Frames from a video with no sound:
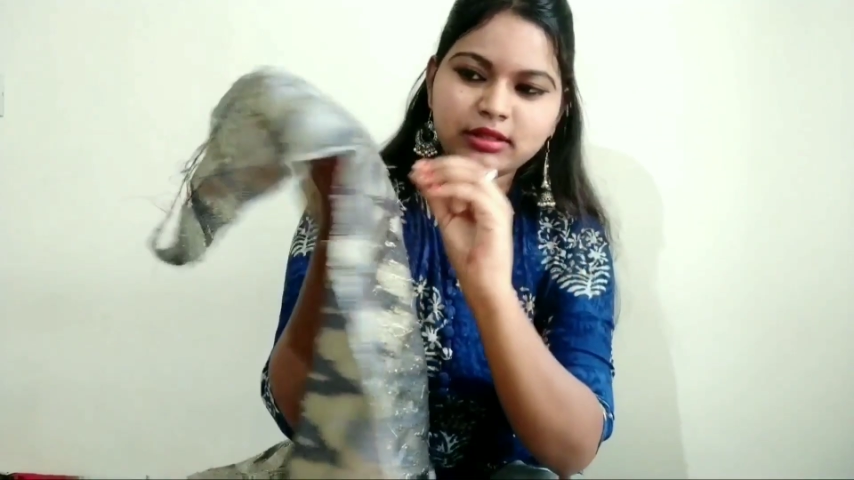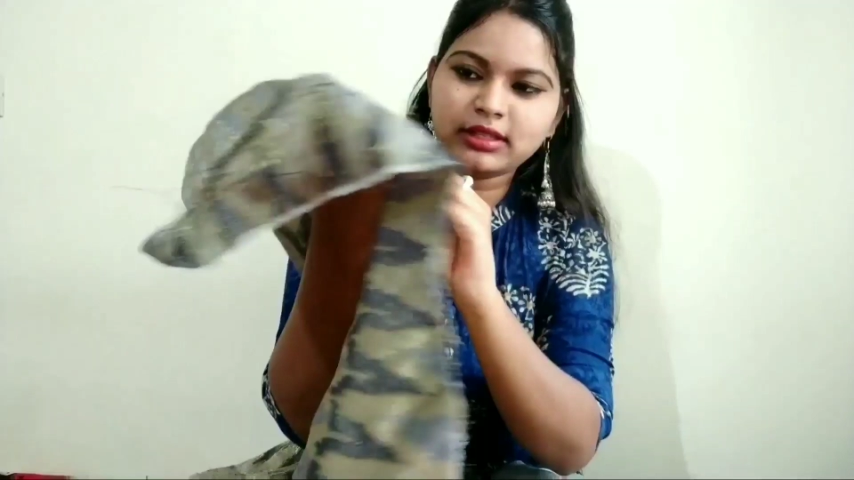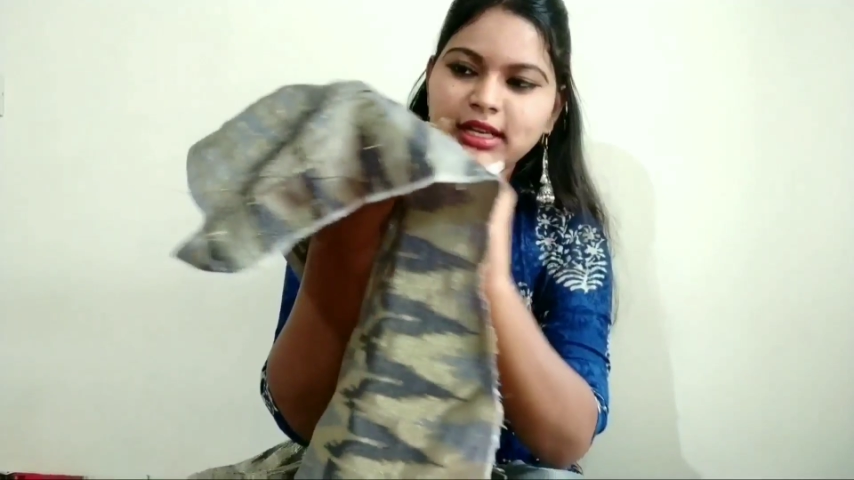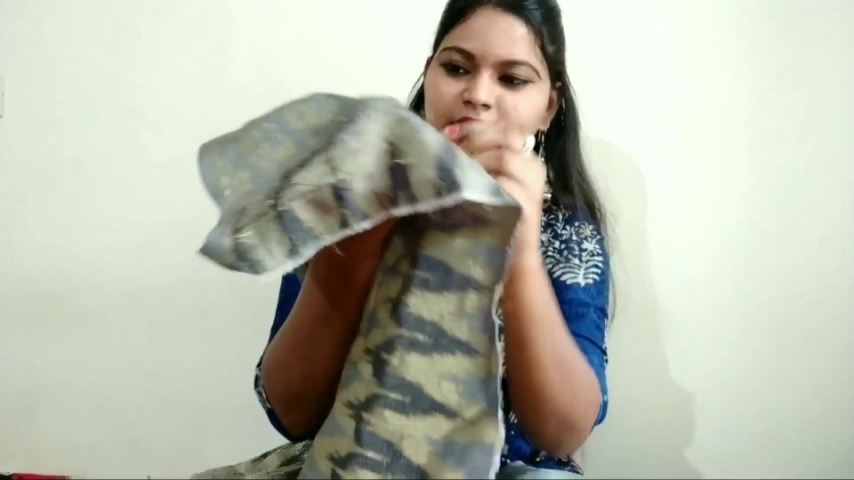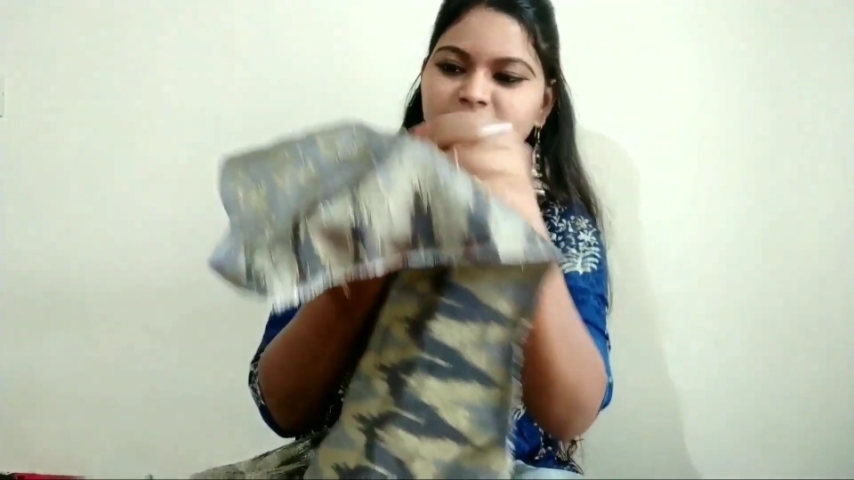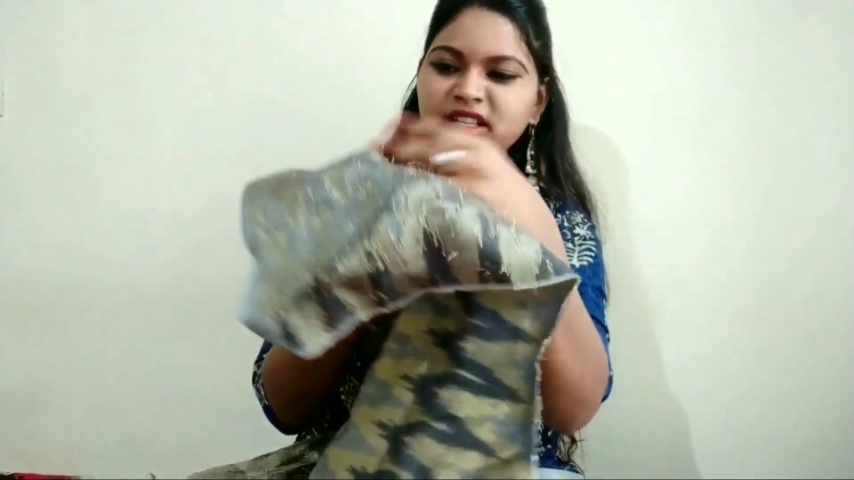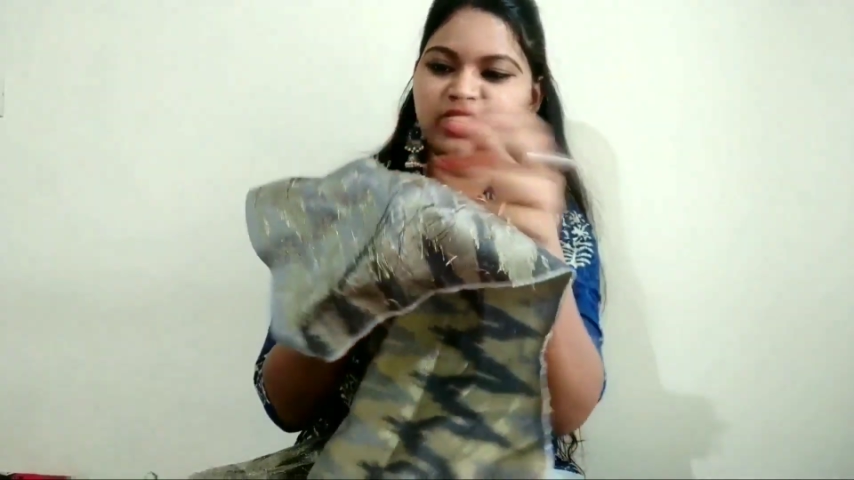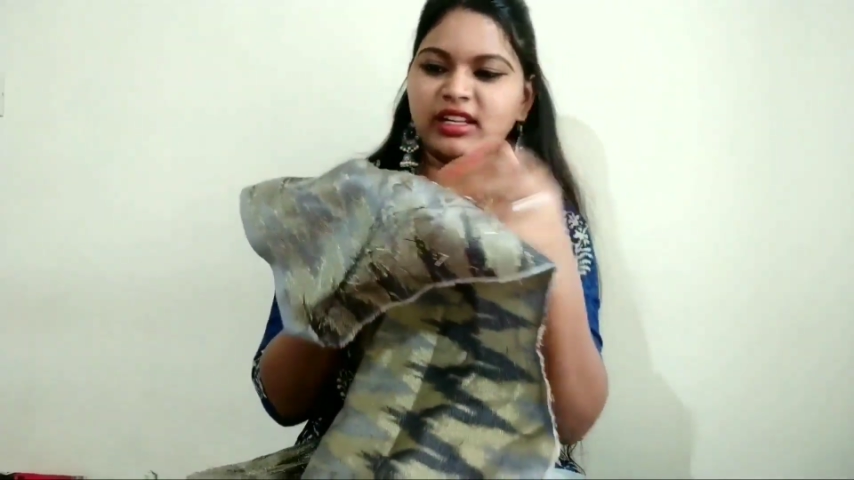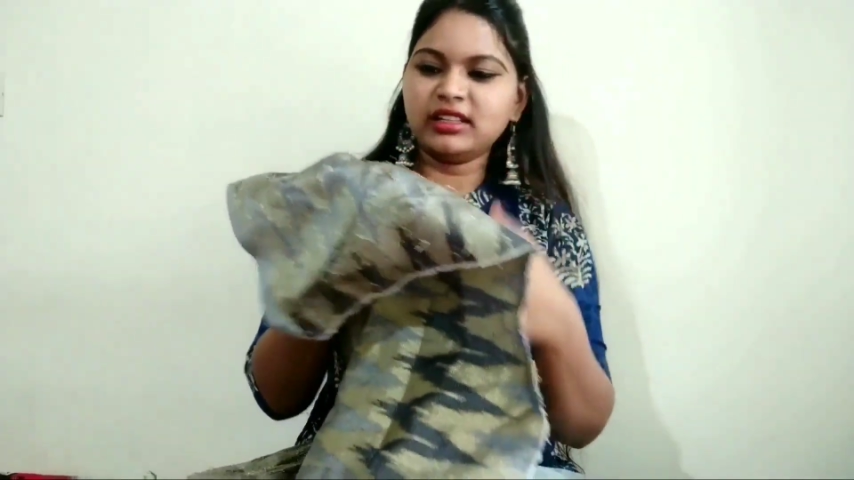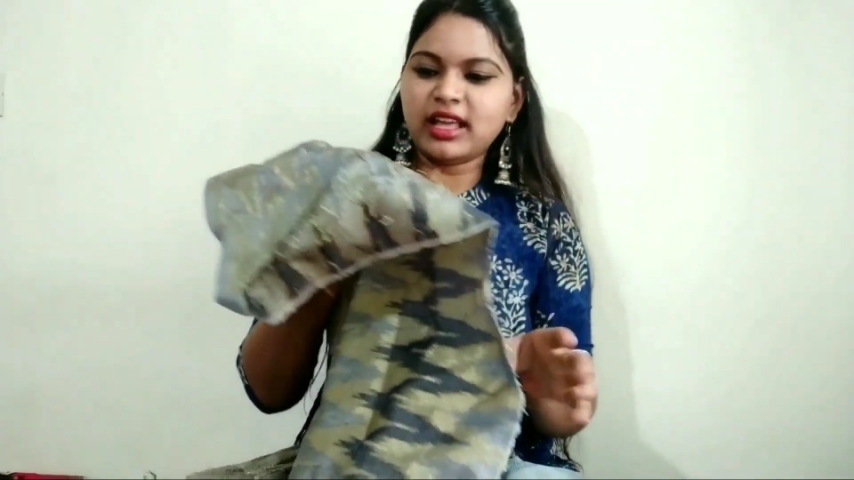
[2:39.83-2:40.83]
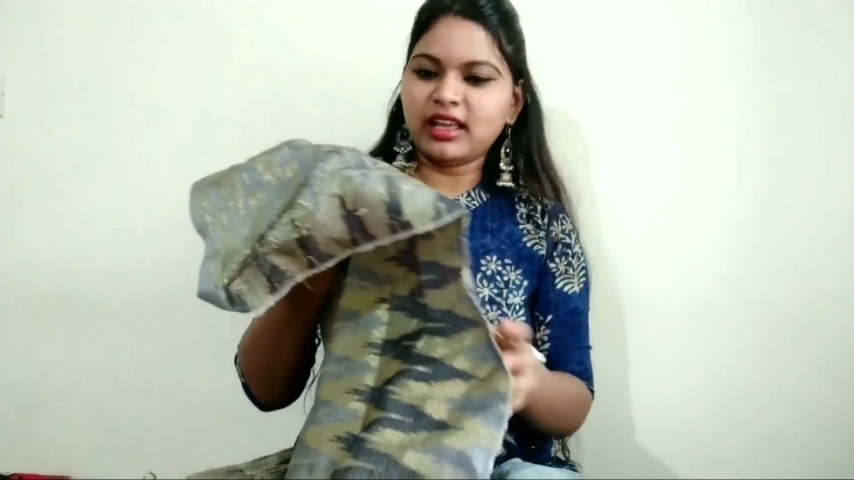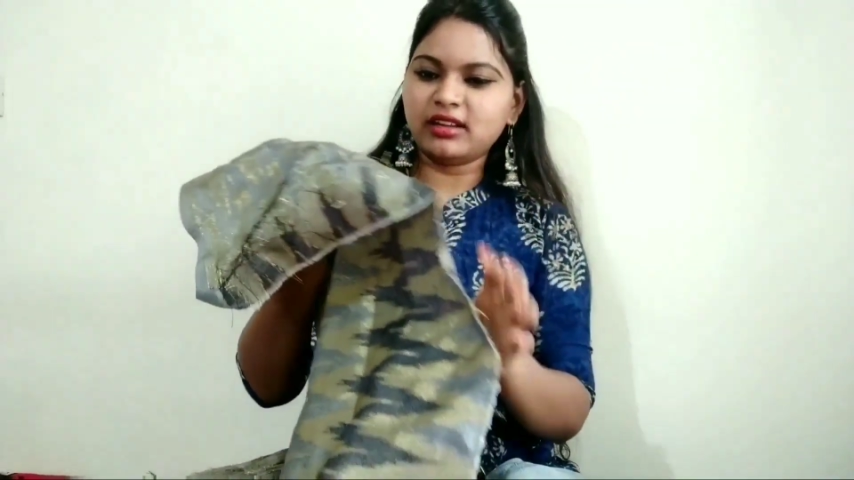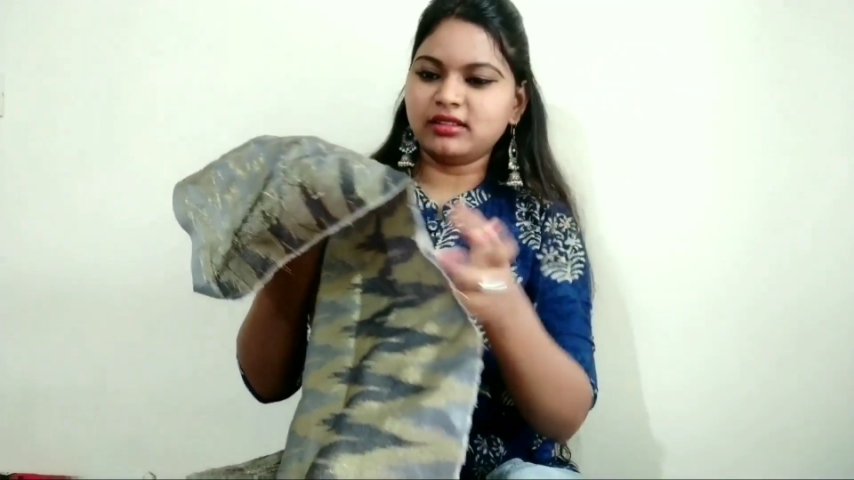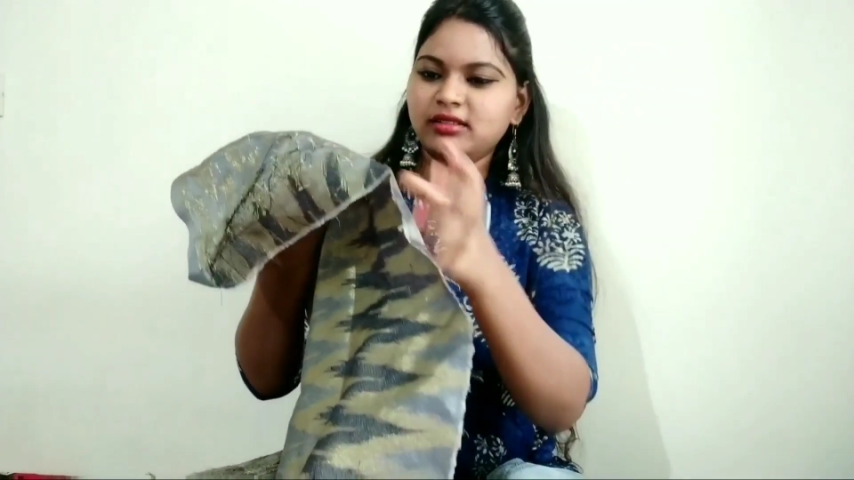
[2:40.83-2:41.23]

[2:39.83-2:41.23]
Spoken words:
thread here and there,